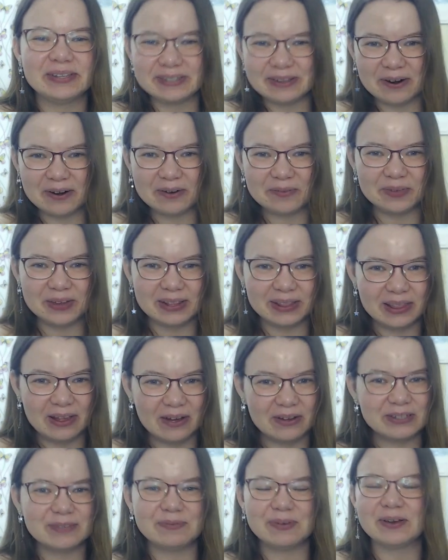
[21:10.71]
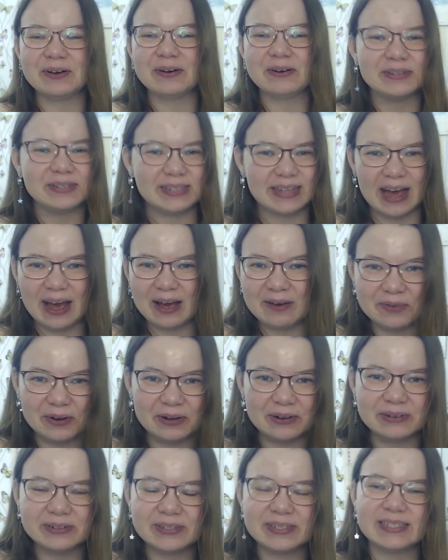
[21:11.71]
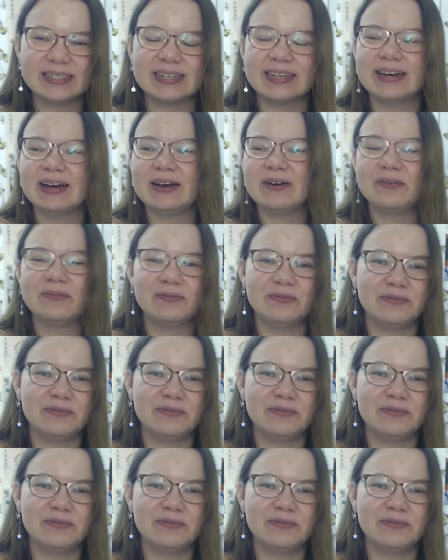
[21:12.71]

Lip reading: Zora being lost, because I'm also